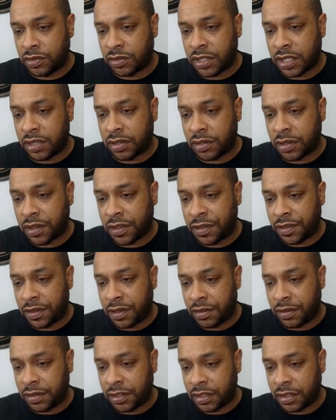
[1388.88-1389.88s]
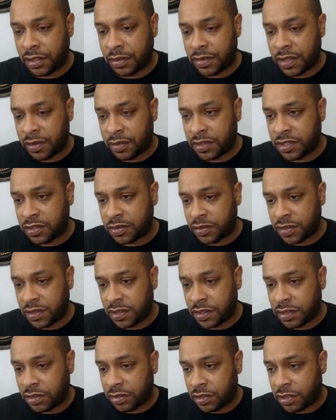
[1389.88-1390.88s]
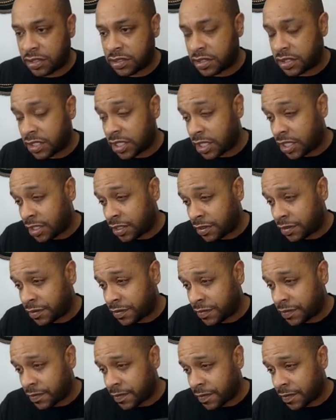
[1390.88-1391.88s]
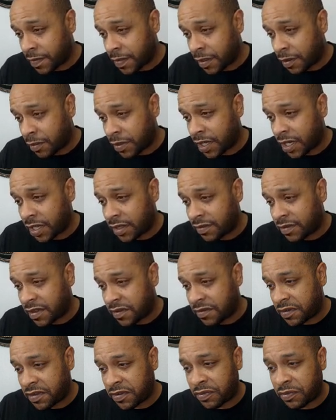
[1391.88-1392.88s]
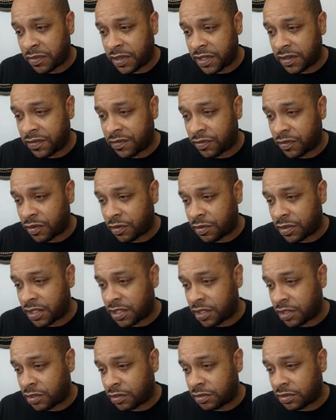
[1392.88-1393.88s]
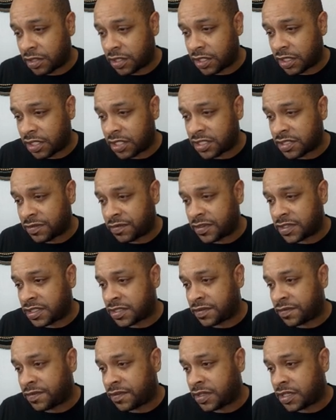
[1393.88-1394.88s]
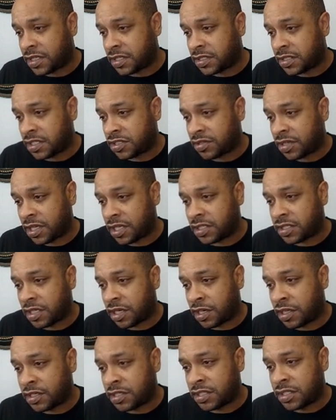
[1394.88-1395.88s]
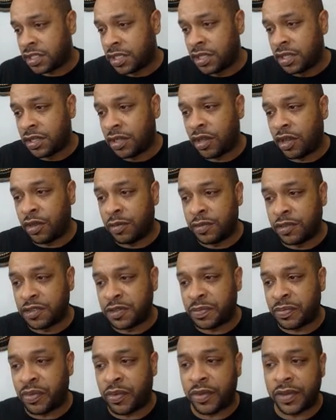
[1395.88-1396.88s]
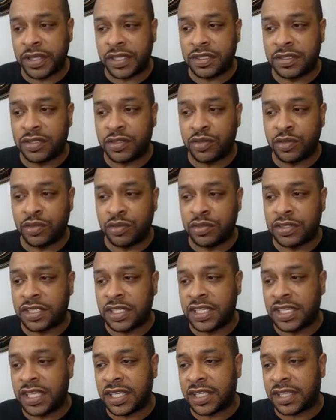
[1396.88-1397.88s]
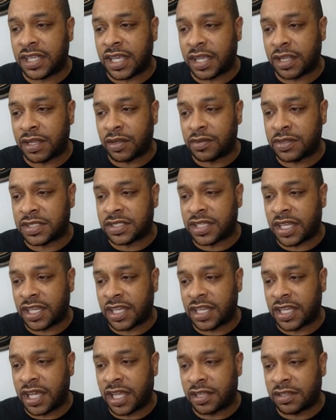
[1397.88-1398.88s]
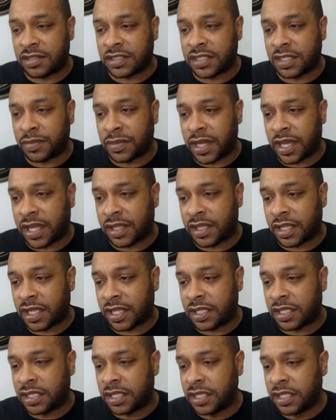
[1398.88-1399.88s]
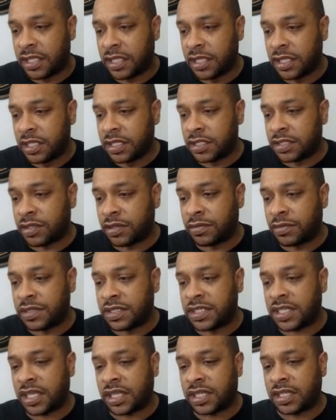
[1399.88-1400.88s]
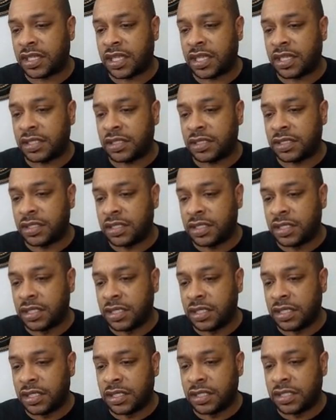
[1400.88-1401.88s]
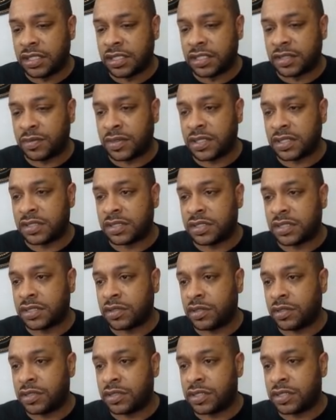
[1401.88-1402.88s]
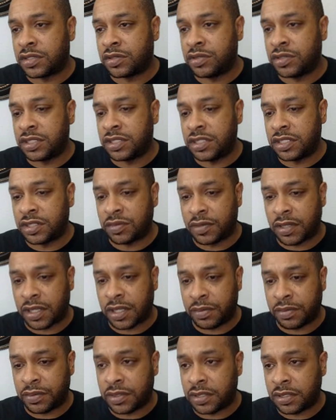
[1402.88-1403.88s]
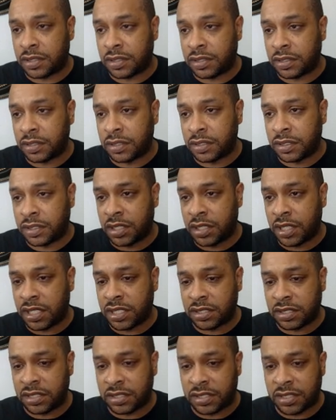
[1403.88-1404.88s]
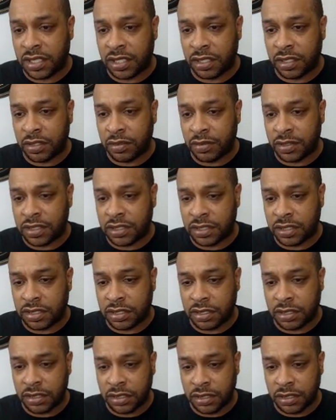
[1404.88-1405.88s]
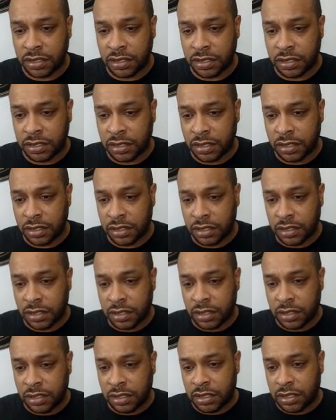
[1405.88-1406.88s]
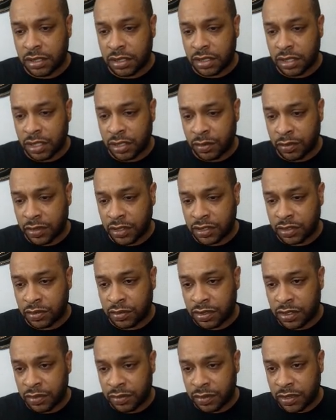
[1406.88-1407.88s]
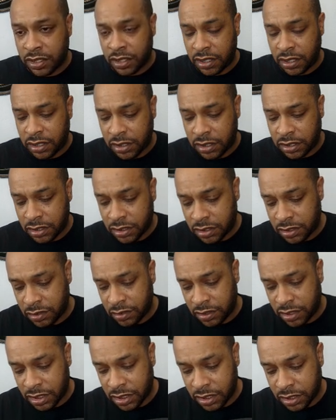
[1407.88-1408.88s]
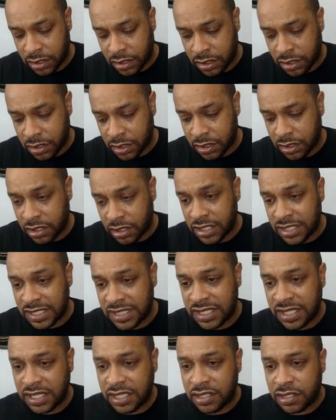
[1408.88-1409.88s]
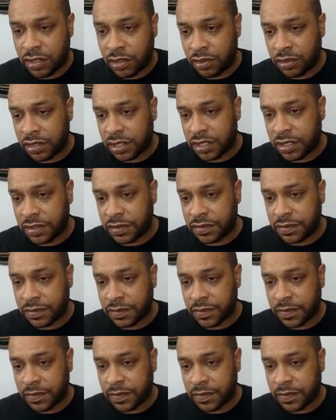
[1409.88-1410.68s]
do that on Ethereum. How much would it cost now? May not even have enough money for it. We don't. Look, insufficient funds. They're trying to charge almost 0.2 to get that. Almost $90 to buy that. So reject that. Dismiss. Let's go to SushiSwap and ask the same question. How much would it be to get the Z token?